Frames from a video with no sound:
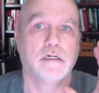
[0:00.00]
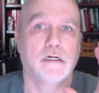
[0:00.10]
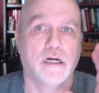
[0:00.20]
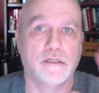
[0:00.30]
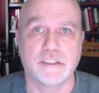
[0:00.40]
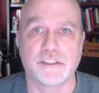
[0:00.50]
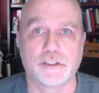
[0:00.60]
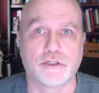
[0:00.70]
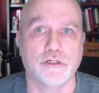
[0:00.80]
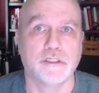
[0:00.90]
Uh, this is
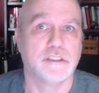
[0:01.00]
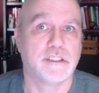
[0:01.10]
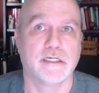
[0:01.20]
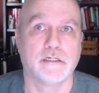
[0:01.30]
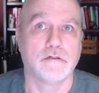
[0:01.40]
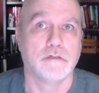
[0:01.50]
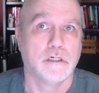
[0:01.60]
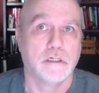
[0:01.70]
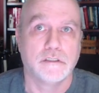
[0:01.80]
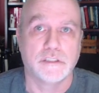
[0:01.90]
good until
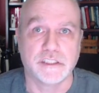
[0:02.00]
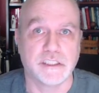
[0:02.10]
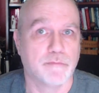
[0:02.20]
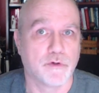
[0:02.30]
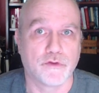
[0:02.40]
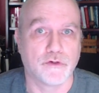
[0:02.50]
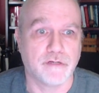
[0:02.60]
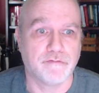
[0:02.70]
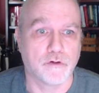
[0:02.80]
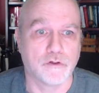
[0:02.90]
December
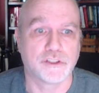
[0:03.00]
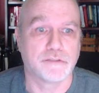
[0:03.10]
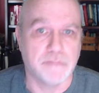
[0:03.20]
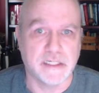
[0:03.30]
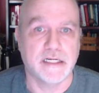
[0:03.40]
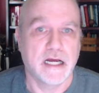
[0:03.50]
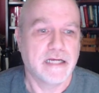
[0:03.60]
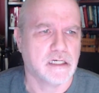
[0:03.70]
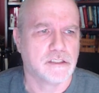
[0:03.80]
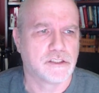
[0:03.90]
31st,
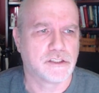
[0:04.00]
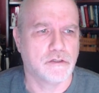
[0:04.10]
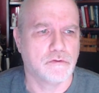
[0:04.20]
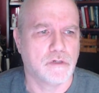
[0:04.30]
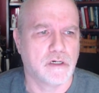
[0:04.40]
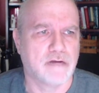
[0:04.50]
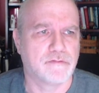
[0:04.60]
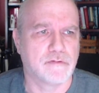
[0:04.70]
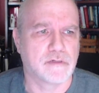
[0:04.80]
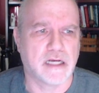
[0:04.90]
midnight. So I've
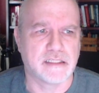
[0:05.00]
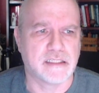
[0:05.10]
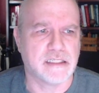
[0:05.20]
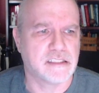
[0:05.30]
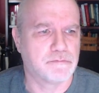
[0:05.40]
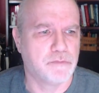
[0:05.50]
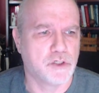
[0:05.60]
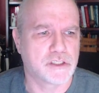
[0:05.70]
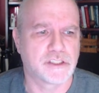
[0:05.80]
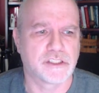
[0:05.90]
got these
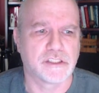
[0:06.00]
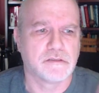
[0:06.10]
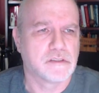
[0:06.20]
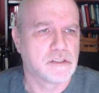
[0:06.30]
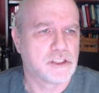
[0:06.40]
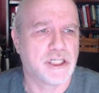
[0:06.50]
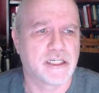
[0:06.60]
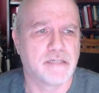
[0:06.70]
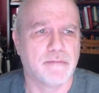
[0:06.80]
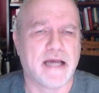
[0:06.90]
books. Check
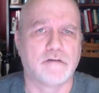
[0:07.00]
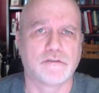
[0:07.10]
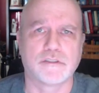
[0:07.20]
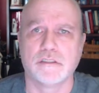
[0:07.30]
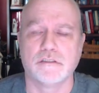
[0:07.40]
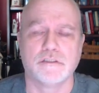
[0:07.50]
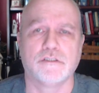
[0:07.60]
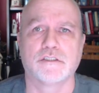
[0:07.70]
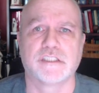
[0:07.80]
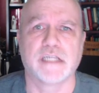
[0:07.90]
them out. You
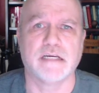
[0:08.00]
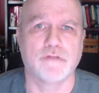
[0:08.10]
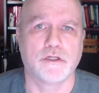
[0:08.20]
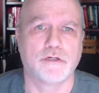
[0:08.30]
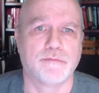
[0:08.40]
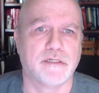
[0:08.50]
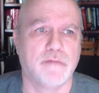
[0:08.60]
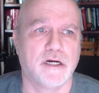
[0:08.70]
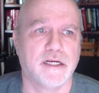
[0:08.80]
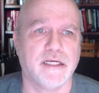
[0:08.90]
can save a little bit of
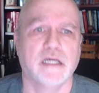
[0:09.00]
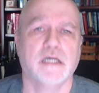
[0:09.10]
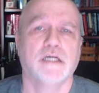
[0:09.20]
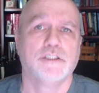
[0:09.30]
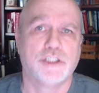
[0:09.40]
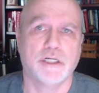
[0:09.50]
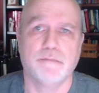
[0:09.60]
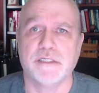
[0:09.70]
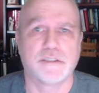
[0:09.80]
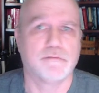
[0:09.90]
money jump
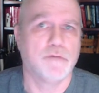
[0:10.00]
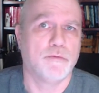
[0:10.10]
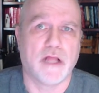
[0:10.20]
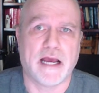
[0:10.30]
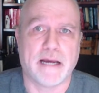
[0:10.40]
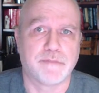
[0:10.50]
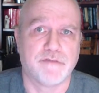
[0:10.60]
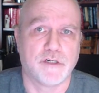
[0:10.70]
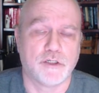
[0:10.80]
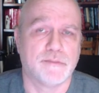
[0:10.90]
into mobile app
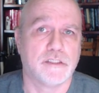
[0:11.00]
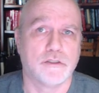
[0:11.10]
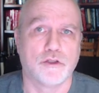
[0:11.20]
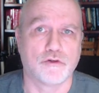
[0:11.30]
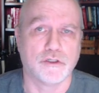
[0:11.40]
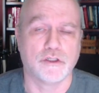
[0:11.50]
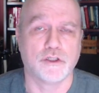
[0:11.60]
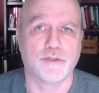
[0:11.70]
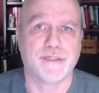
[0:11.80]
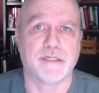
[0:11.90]
development, learn a
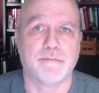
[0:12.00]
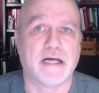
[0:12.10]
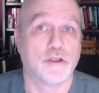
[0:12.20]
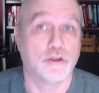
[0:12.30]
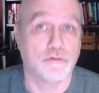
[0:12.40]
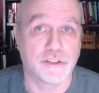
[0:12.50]
little bit about Lua